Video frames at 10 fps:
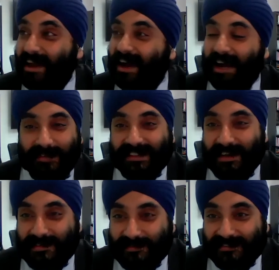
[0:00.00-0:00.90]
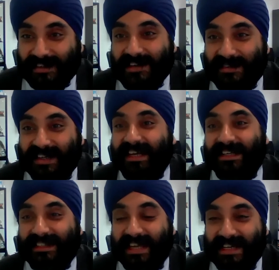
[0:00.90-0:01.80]
I was like, flavin'
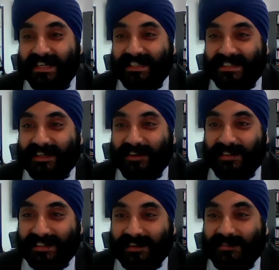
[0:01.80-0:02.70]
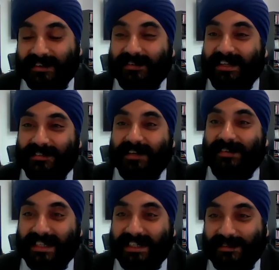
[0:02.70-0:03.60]
heck 10 years ago. If
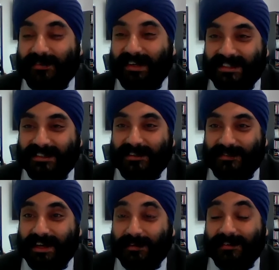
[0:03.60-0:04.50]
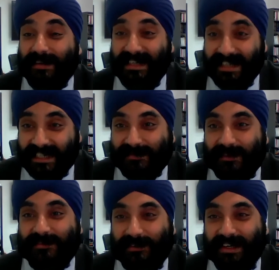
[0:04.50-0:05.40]
someone said to me, what is your fee? I would be
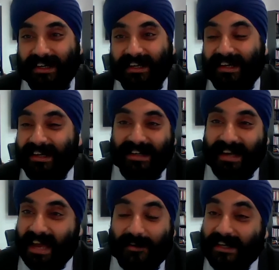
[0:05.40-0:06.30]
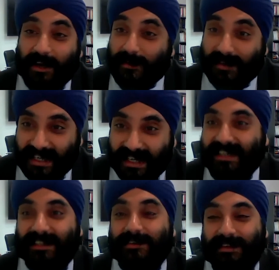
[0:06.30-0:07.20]
desperate for it. Now I don't
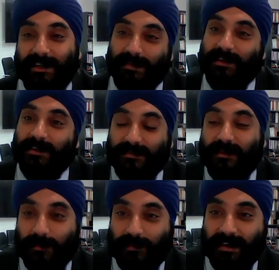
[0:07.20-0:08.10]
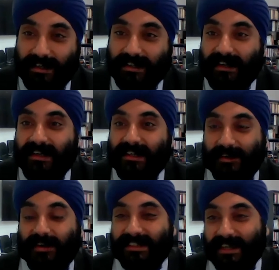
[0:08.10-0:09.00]
need the fee because of my work.
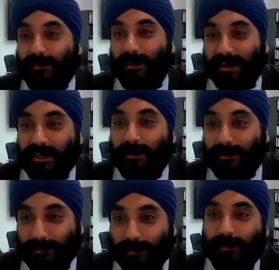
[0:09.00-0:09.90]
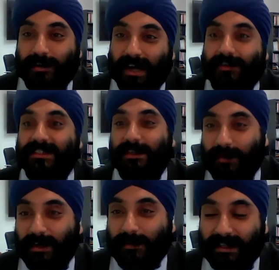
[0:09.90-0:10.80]
So I say, what can you afford, or how does it
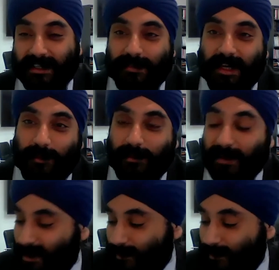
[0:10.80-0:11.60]
work with other people?